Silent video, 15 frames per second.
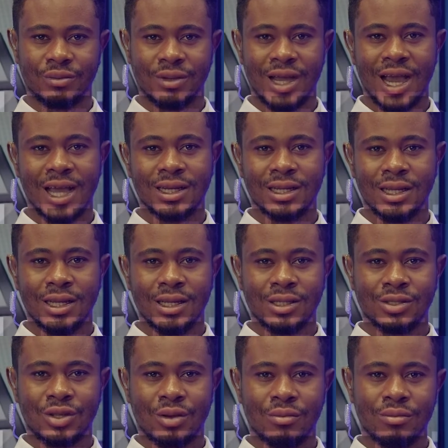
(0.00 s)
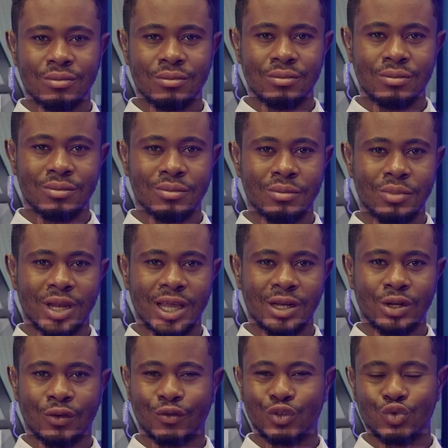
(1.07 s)
had some blend
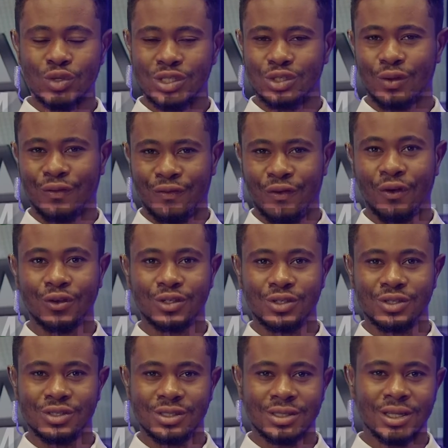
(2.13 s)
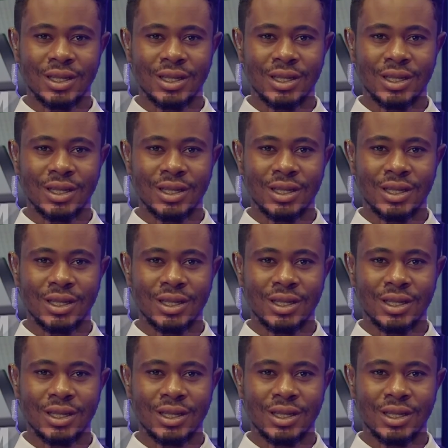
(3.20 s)
of twists of fortunes